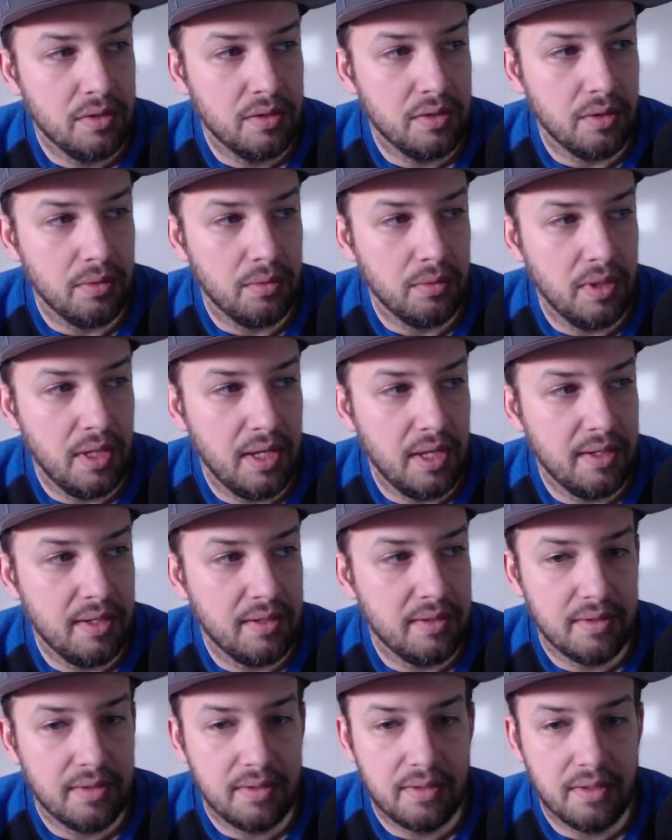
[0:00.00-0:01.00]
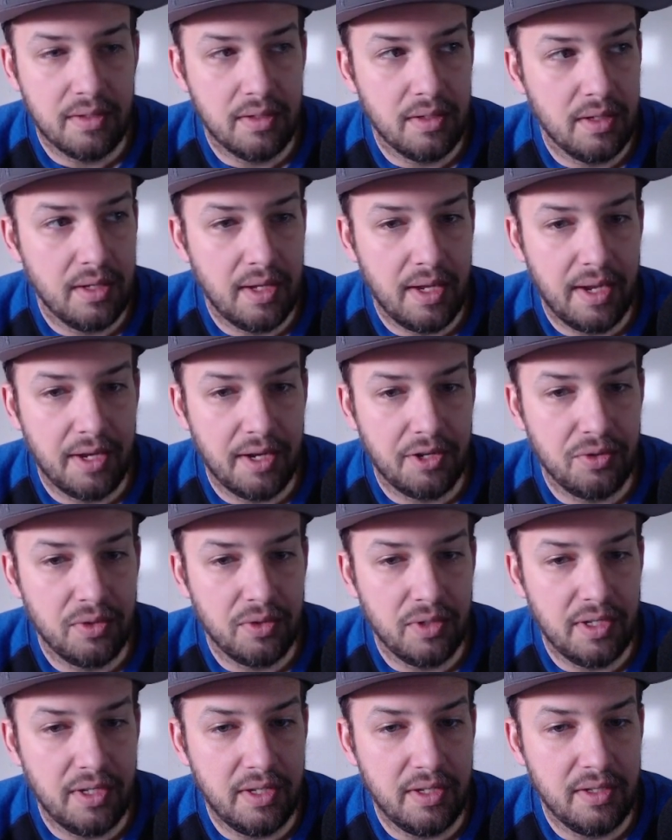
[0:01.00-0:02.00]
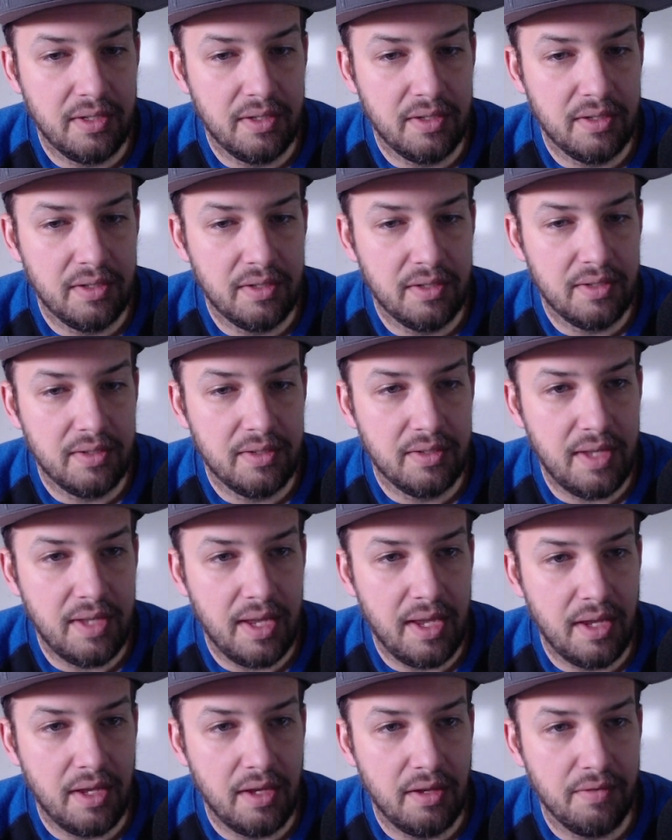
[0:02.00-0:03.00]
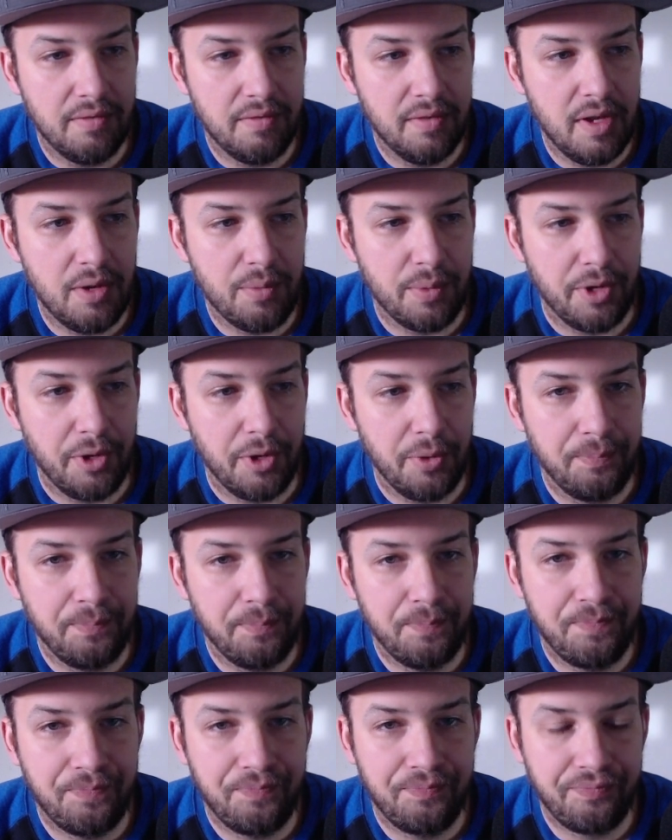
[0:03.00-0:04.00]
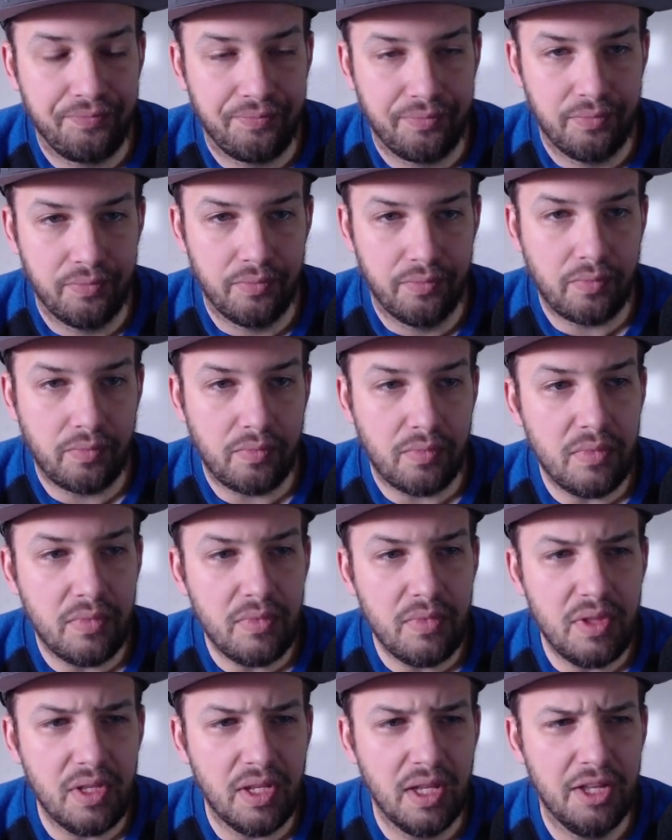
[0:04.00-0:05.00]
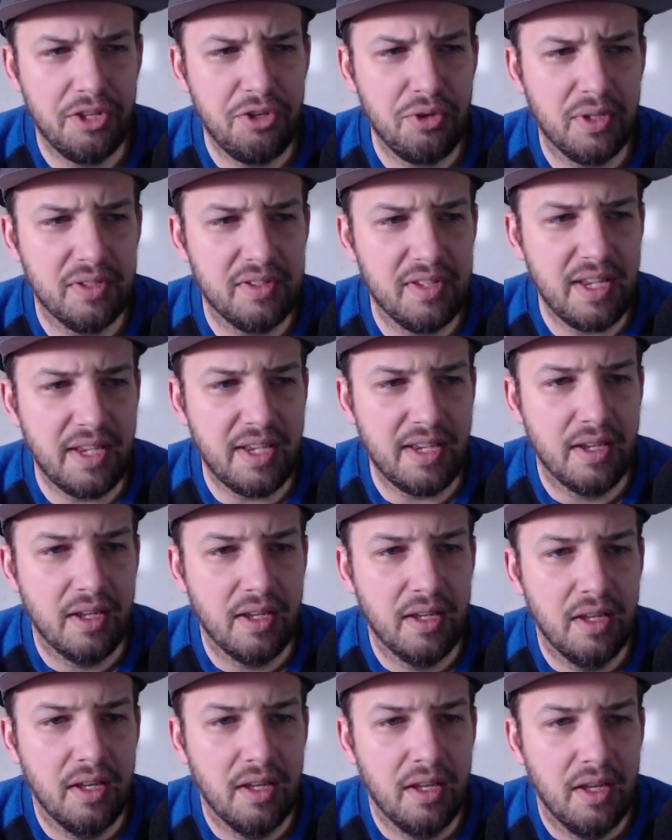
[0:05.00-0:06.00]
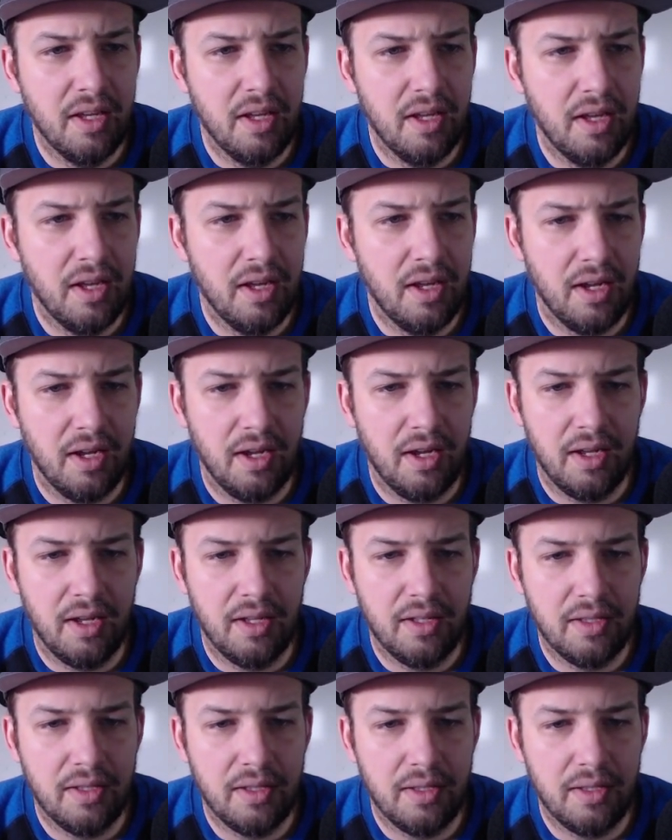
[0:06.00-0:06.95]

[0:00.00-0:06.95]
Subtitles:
So let's actually save. There we go. And you can see, let